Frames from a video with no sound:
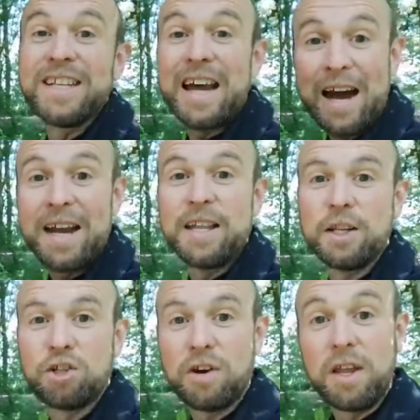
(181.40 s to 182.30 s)
is high in
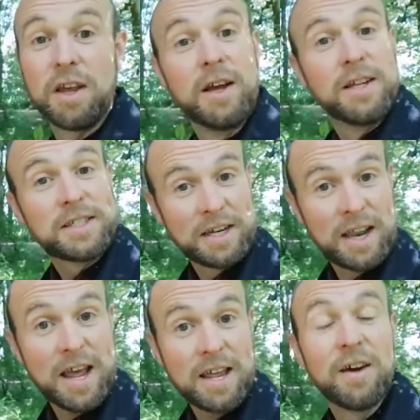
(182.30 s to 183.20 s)
the tree.
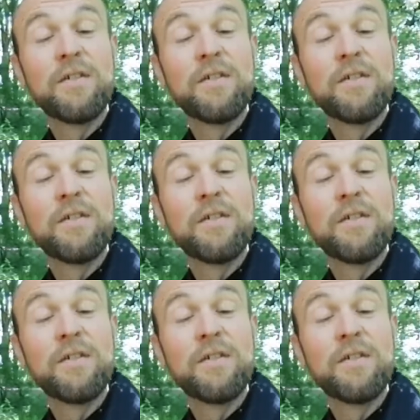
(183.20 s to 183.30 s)
Today,